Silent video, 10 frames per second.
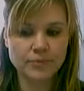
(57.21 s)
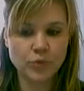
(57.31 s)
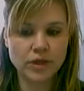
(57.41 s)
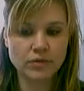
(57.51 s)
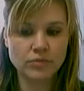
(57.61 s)

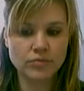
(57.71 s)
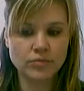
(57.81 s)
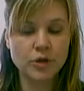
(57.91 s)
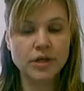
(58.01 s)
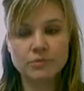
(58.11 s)
we
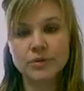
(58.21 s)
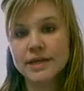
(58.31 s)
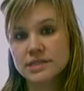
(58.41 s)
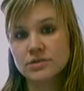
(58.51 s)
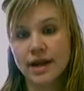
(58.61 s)
put in
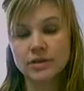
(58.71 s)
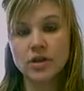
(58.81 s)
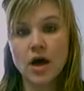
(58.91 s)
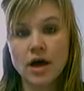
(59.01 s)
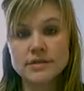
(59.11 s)
place the right
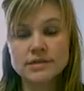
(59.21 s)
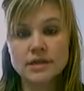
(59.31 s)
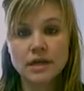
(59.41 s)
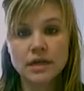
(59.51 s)
laws,